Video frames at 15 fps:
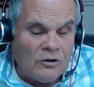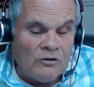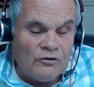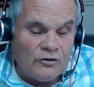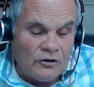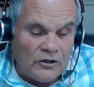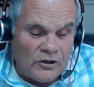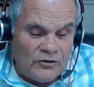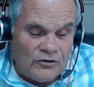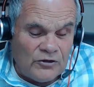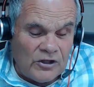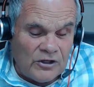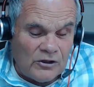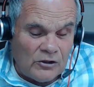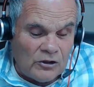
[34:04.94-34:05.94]
So let's
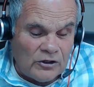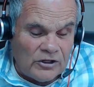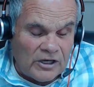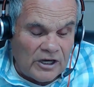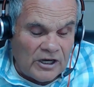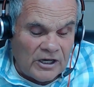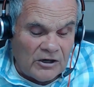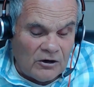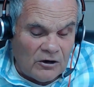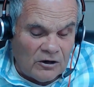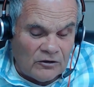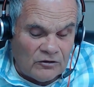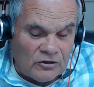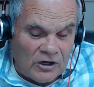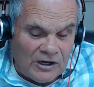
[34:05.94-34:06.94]
take a look at our
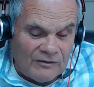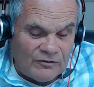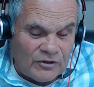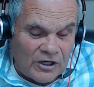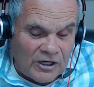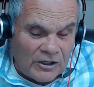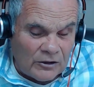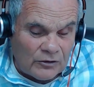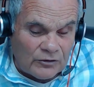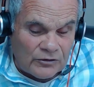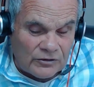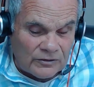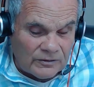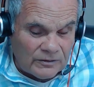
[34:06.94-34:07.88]
job titles.